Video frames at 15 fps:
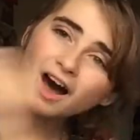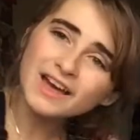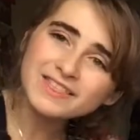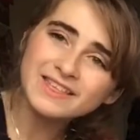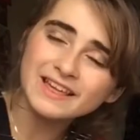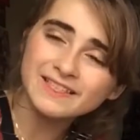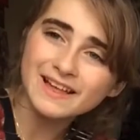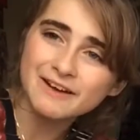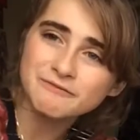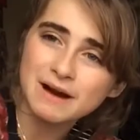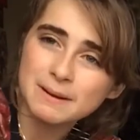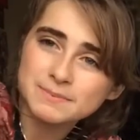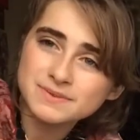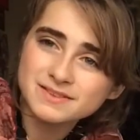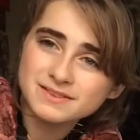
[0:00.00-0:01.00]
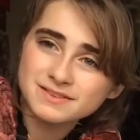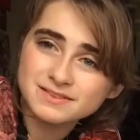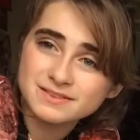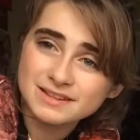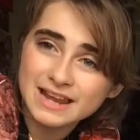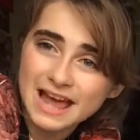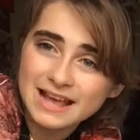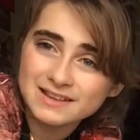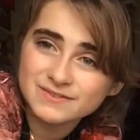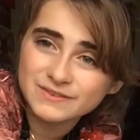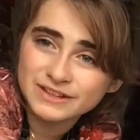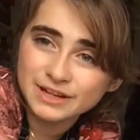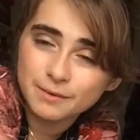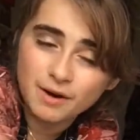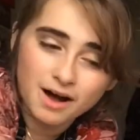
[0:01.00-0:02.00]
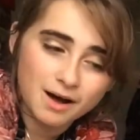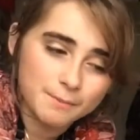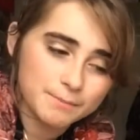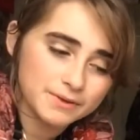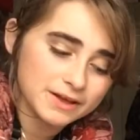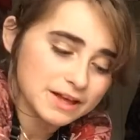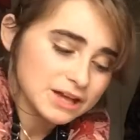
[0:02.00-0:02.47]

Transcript: I think that wraps today's video up.